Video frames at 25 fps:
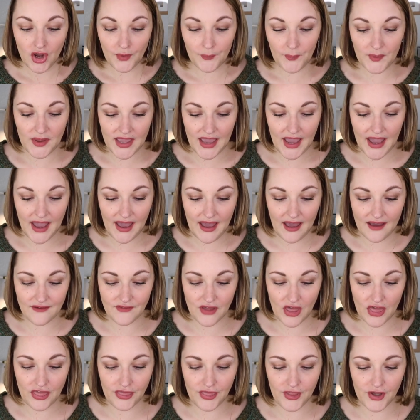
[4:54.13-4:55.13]
We
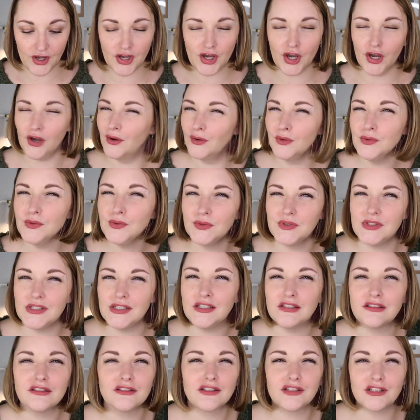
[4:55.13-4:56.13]
have The
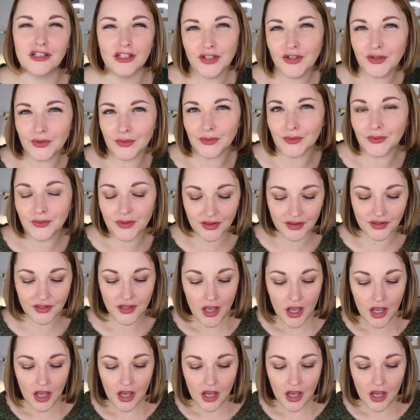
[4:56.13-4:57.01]
Cozy Sleuth,